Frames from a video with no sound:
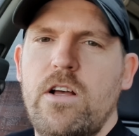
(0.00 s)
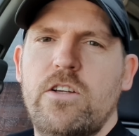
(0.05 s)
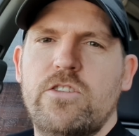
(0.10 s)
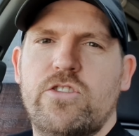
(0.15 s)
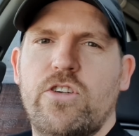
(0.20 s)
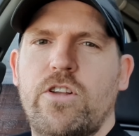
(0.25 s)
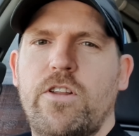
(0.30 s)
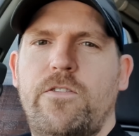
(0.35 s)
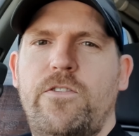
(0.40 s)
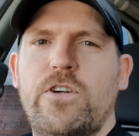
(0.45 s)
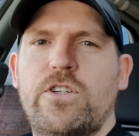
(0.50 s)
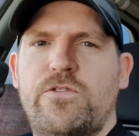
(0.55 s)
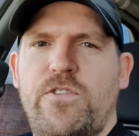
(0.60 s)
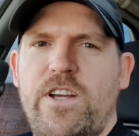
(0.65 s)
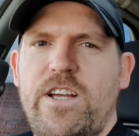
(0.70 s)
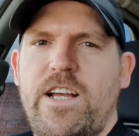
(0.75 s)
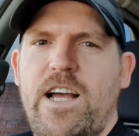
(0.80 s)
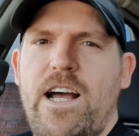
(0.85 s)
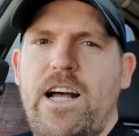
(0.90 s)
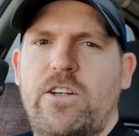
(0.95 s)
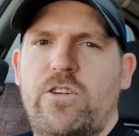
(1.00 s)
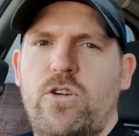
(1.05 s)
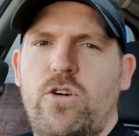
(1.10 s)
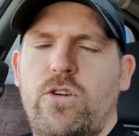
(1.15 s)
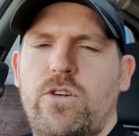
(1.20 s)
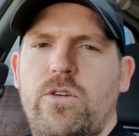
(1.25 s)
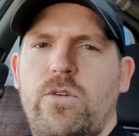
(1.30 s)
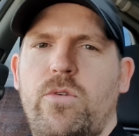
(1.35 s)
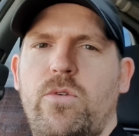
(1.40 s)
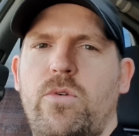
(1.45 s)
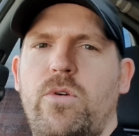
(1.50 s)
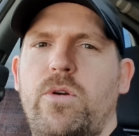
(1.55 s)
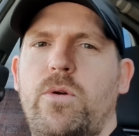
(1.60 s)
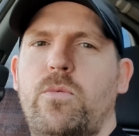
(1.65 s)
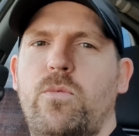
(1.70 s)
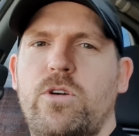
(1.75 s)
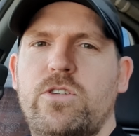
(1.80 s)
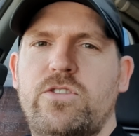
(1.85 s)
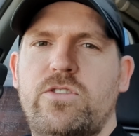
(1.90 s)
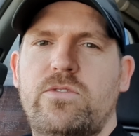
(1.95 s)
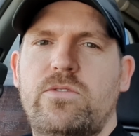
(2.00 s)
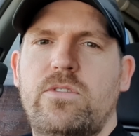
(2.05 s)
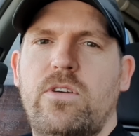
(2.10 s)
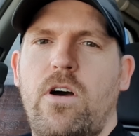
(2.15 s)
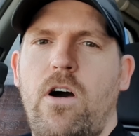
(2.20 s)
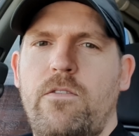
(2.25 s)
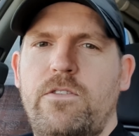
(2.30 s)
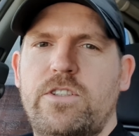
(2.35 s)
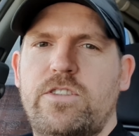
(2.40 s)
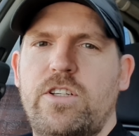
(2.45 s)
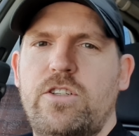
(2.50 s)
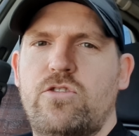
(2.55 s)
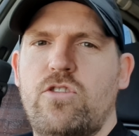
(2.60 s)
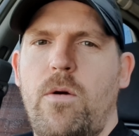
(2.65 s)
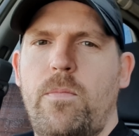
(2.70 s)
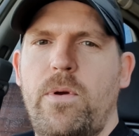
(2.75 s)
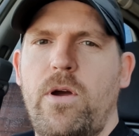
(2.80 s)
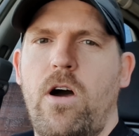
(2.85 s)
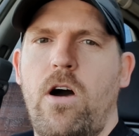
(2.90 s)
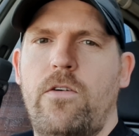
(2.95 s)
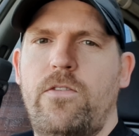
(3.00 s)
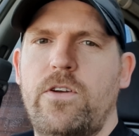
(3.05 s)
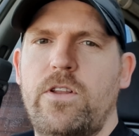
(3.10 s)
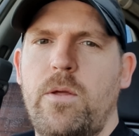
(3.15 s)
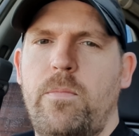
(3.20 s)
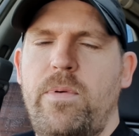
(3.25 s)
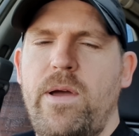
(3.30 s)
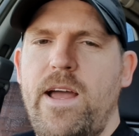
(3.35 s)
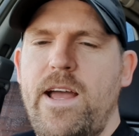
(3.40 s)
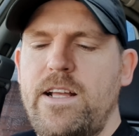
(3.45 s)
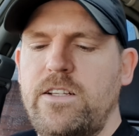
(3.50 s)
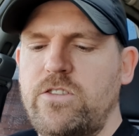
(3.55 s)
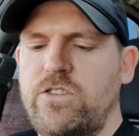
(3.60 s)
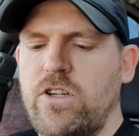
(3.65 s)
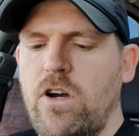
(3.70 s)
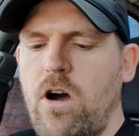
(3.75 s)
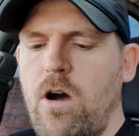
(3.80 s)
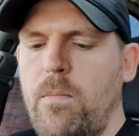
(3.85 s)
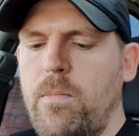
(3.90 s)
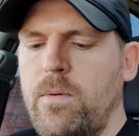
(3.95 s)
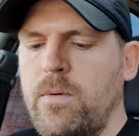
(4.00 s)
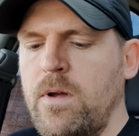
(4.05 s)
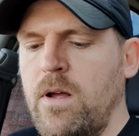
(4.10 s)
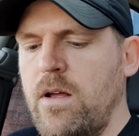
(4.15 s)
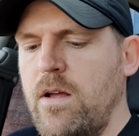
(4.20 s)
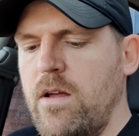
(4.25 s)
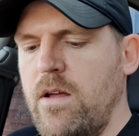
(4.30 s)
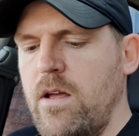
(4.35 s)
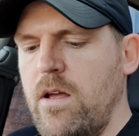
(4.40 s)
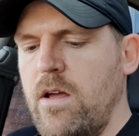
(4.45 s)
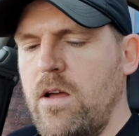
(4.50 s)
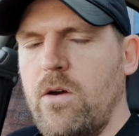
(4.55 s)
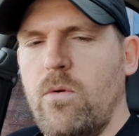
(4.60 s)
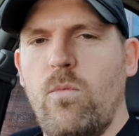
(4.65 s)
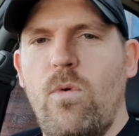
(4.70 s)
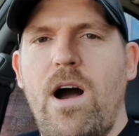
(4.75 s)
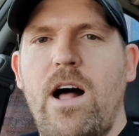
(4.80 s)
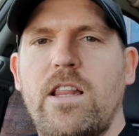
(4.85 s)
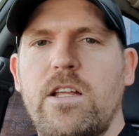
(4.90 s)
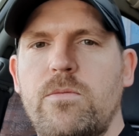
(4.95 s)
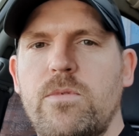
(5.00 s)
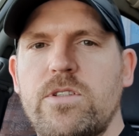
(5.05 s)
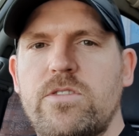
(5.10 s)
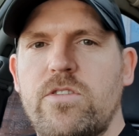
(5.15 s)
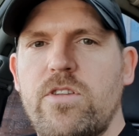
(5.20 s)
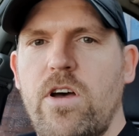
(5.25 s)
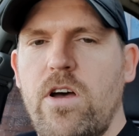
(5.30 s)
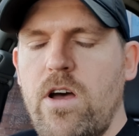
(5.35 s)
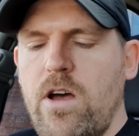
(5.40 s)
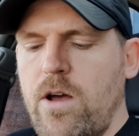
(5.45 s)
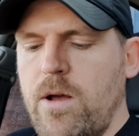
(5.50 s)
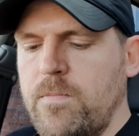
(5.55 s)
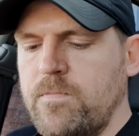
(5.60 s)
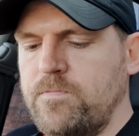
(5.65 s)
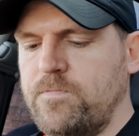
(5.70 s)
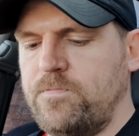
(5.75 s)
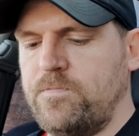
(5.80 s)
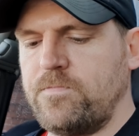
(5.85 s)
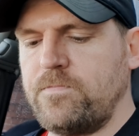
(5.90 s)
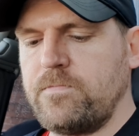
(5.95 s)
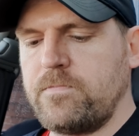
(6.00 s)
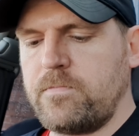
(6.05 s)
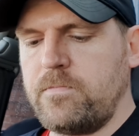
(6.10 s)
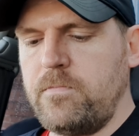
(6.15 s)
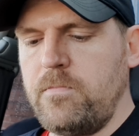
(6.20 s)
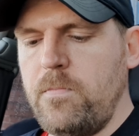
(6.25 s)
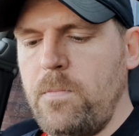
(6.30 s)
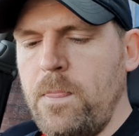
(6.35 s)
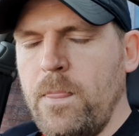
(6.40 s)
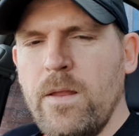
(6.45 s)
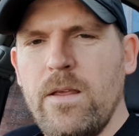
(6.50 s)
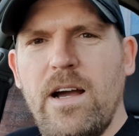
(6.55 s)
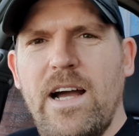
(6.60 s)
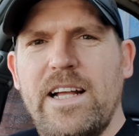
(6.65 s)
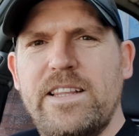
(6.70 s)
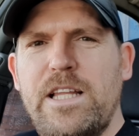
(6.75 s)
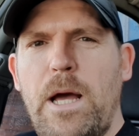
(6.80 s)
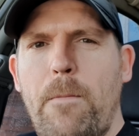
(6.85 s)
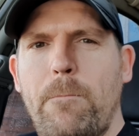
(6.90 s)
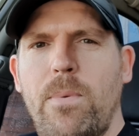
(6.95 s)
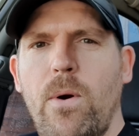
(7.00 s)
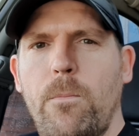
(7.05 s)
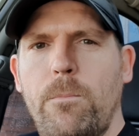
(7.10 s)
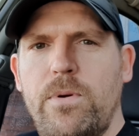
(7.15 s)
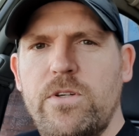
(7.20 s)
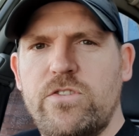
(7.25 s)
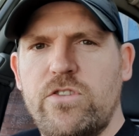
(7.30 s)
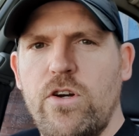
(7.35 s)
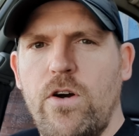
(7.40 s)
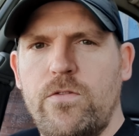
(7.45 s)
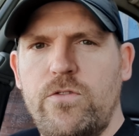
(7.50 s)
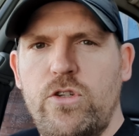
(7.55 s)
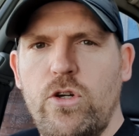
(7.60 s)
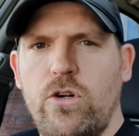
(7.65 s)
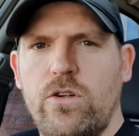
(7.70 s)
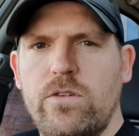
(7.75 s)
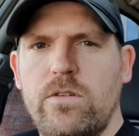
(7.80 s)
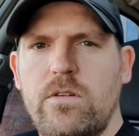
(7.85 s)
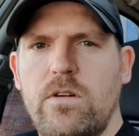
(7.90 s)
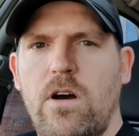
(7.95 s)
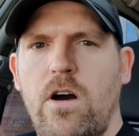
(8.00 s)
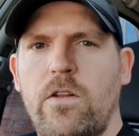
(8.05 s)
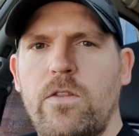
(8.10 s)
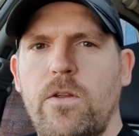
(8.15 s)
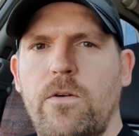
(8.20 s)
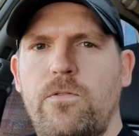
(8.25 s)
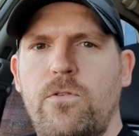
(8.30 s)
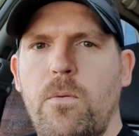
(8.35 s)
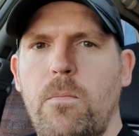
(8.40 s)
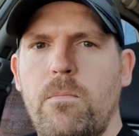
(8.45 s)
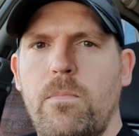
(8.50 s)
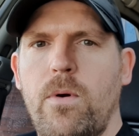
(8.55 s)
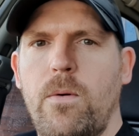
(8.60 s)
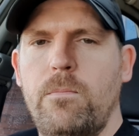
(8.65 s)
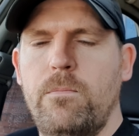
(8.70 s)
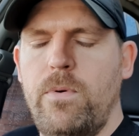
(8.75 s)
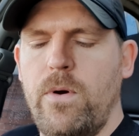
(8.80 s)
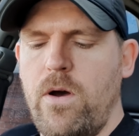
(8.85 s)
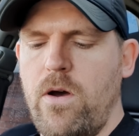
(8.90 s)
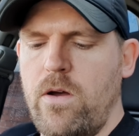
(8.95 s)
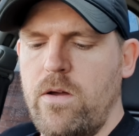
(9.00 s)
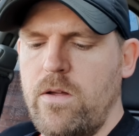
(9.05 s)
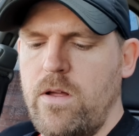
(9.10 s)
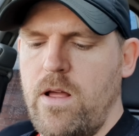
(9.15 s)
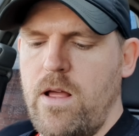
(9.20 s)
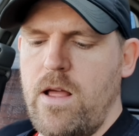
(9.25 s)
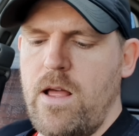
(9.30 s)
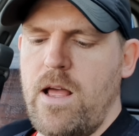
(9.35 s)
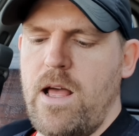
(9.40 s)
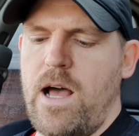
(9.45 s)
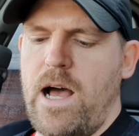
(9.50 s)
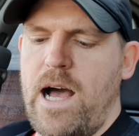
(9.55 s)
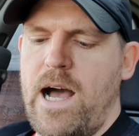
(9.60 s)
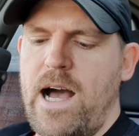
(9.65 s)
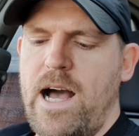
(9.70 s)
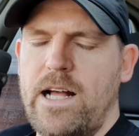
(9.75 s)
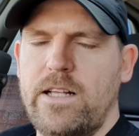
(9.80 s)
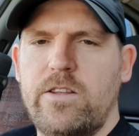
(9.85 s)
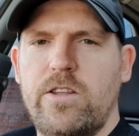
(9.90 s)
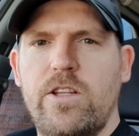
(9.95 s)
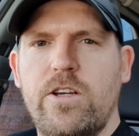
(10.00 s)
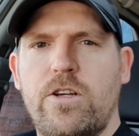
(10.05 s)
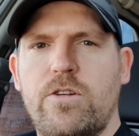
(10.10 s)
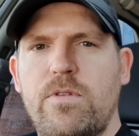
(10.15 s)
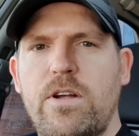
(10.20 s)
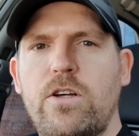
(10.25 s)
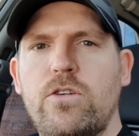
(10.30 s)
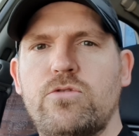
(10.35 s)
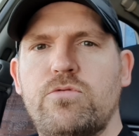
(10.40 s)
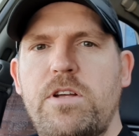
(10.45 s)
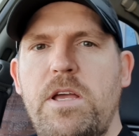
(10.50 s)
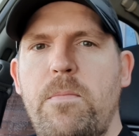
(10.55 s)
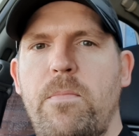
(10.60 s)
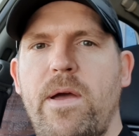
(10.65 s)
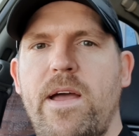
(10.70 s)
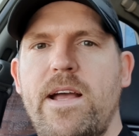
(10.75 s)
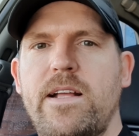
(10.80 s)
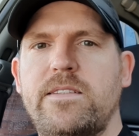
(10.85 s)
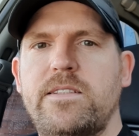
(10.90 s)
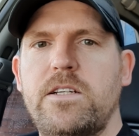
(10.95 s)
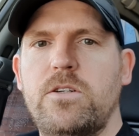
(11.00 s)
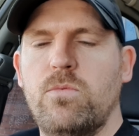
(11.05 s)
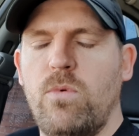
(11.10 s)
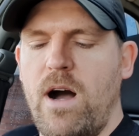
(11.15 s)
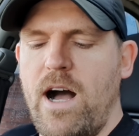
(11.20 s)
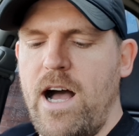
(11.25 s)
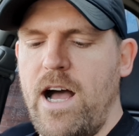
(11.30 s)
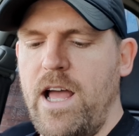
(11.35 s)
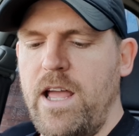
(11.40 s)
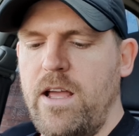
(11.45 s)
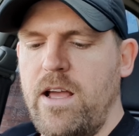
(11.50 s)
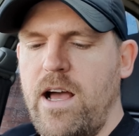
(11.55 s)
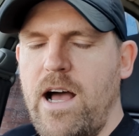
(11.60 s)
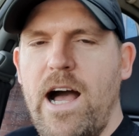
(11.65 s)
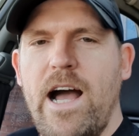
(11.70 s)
So the first thing I had done was obviously drop it off at the paint shop. While it was there, I had that bumper scuff done on the front bumper. I had the grills repainted white.